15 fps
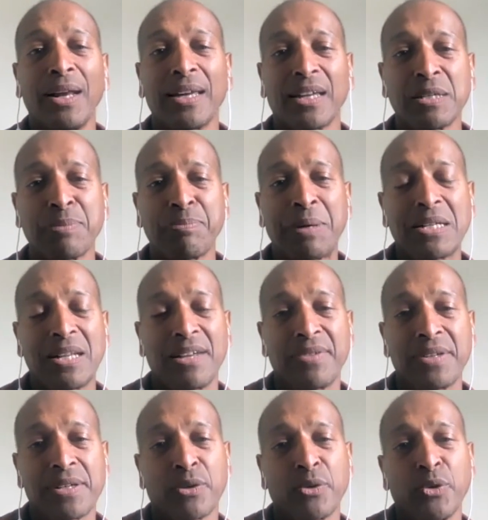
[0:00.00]
like especially if
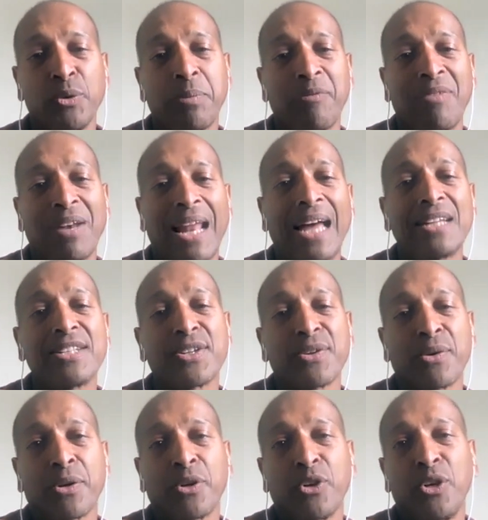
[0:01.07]
there's a group of lads
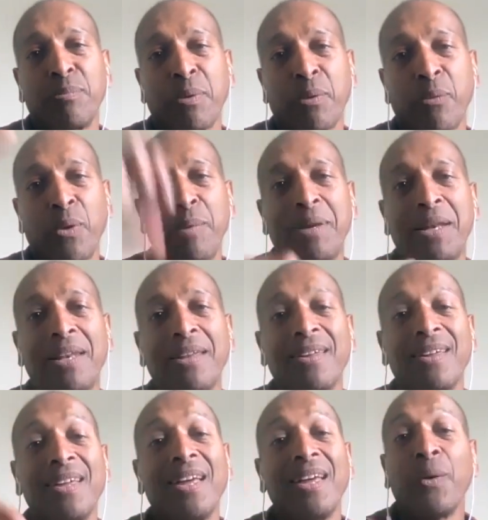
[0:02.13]
or a group of women,
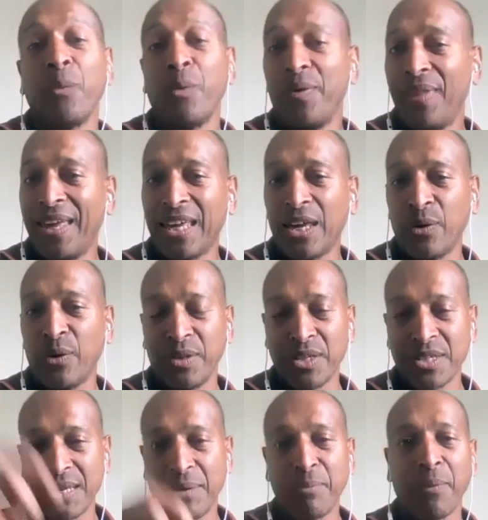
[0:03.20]
when they get on the
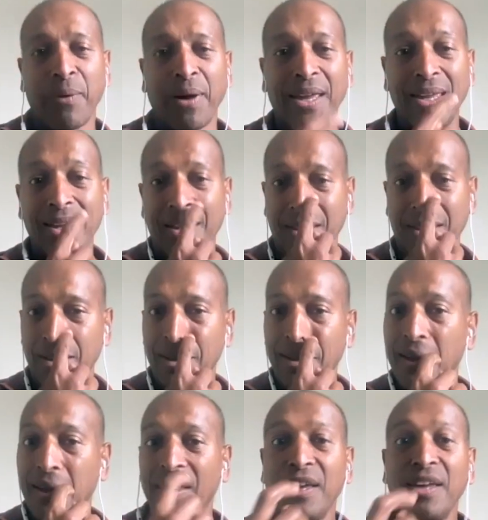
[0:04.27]
subway,
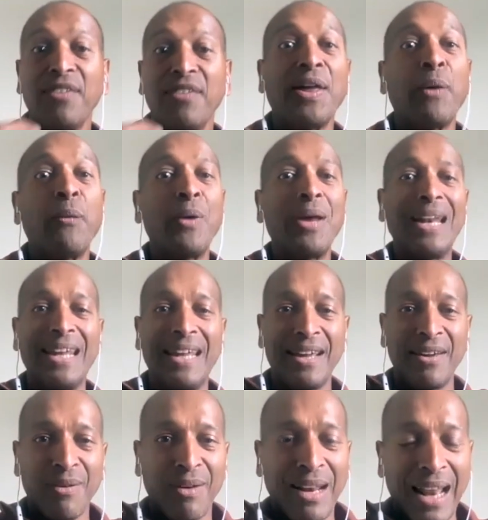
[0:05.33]
they're really
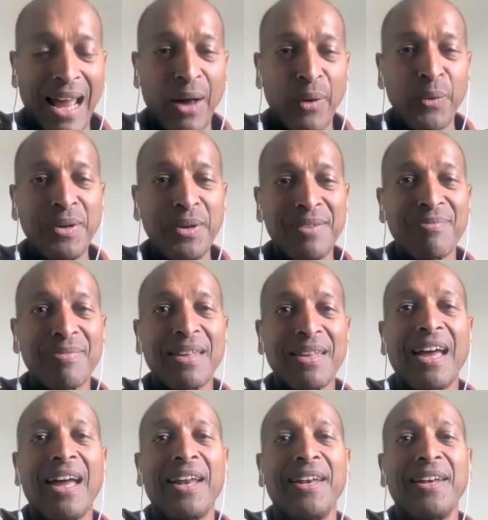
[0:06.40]
loud
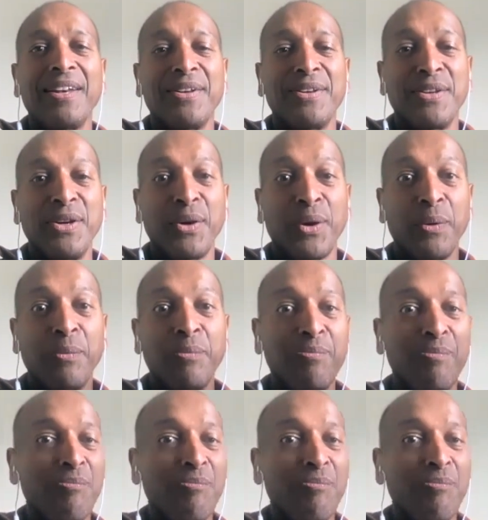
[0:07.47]
and, you know,